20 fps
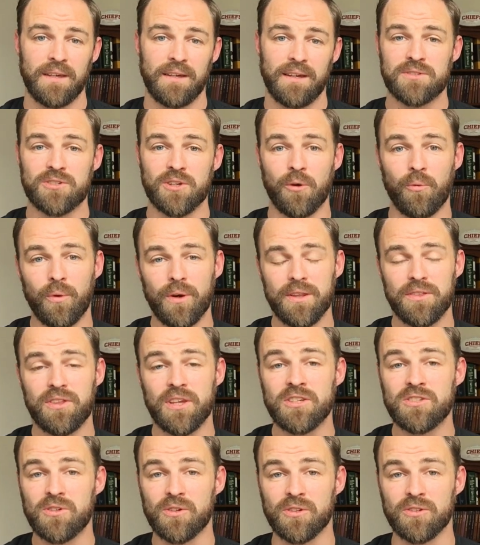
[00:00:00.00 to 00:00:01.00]
So one of the
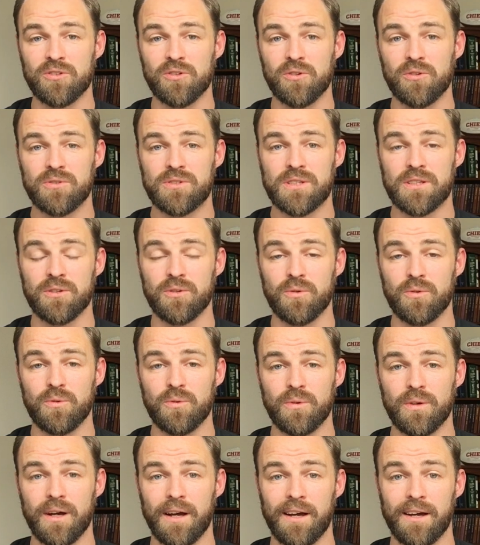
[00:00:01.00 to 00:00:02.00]
things you can do to